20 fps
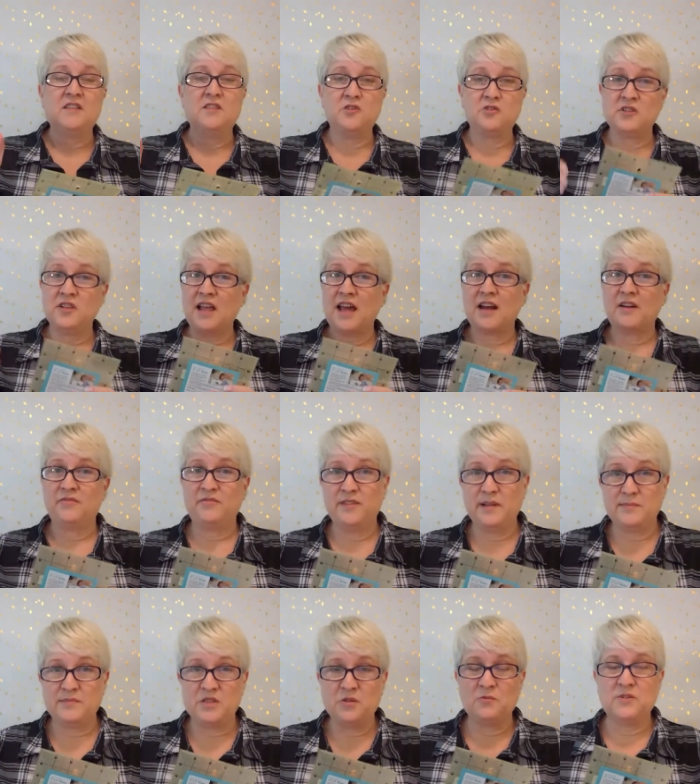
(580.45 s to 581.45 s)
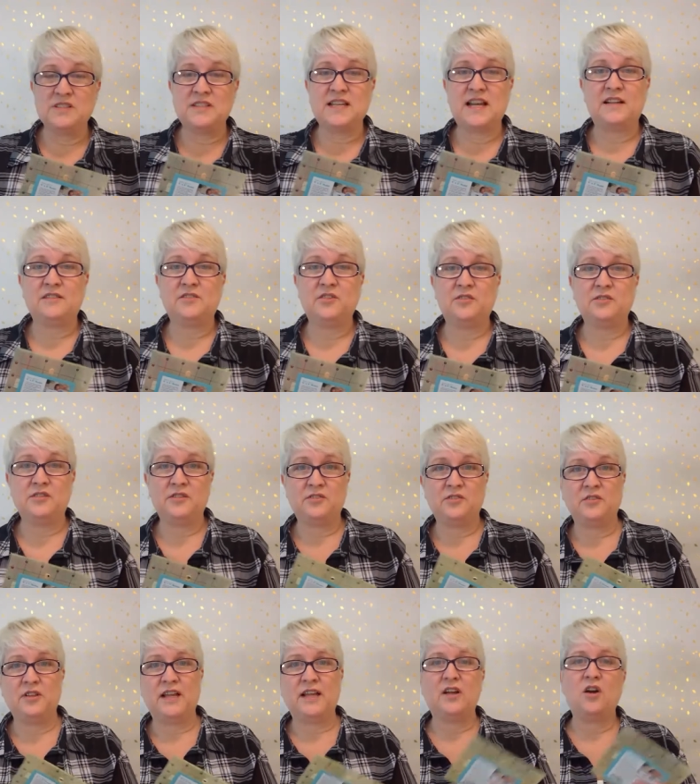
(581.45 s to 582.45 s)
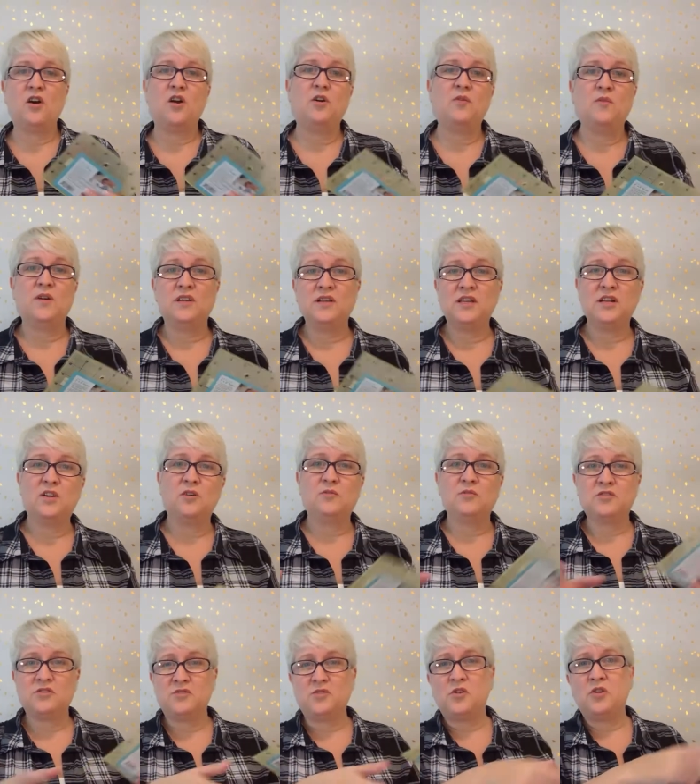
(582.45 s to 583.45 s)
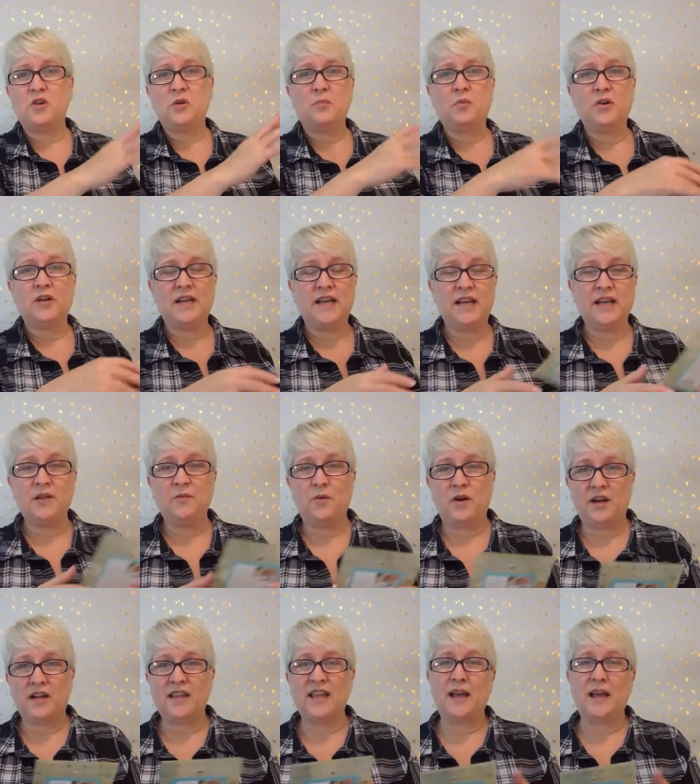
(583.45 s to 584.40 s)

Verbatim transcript: there's a lot of flimsy ones out there that they're like, oh, well, you know, so you can put it anywhere.